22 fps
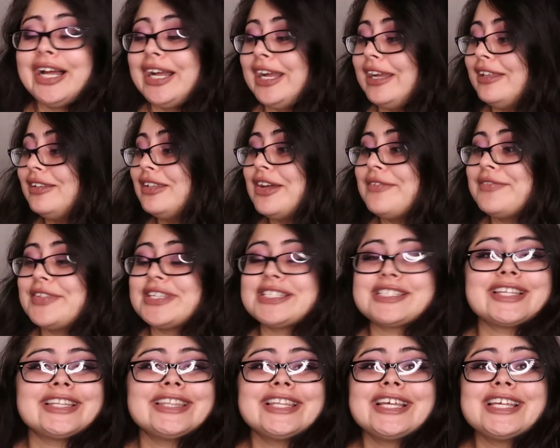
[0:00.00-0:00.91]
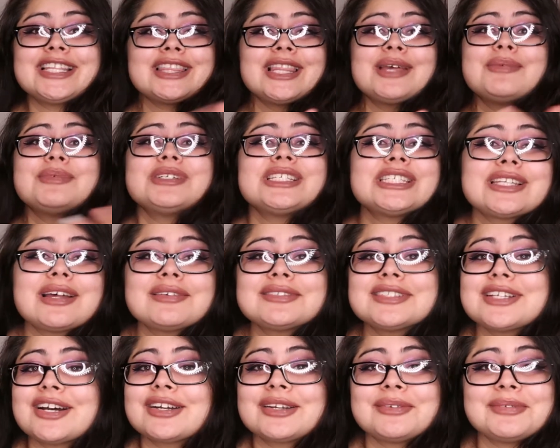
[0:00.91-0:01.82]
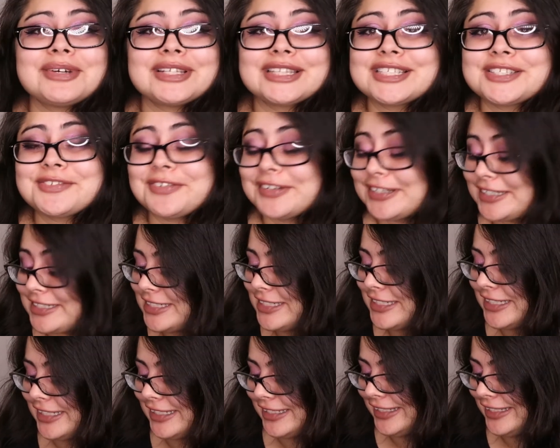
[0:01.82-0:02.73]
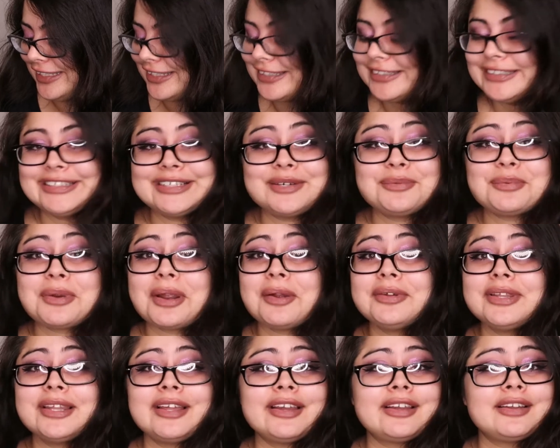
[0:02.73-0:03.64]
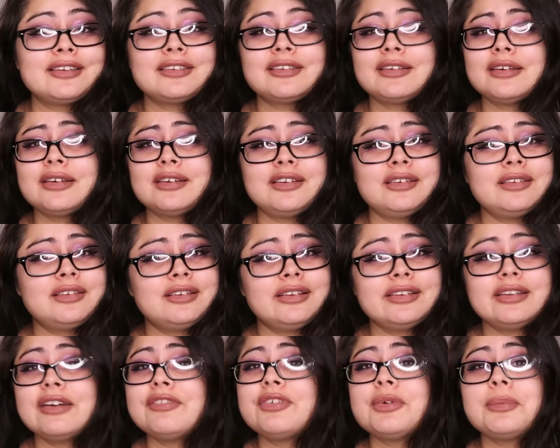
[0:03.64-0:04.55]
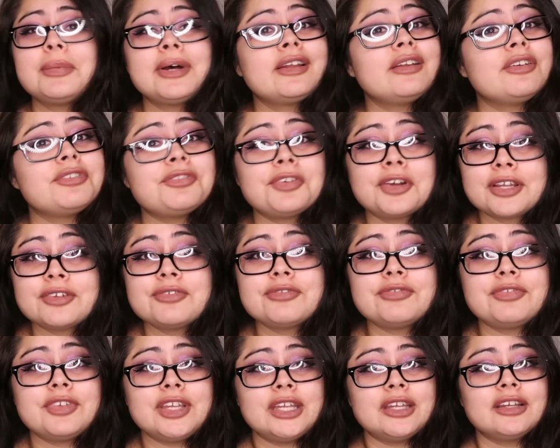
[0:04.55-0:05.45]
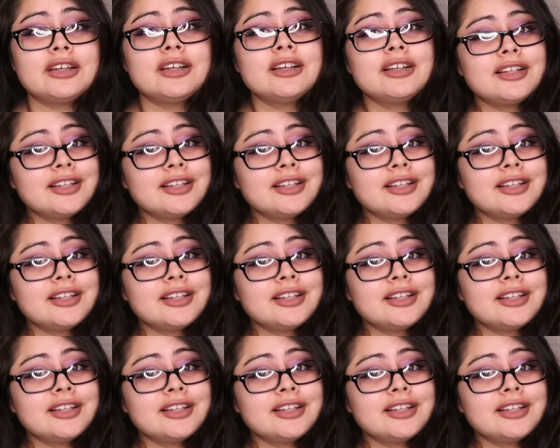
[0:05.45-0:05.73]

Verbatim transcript: I love this. Let, let me stop talking about this shit. Y'all y'all probably like, girl, enough about your fucking feet.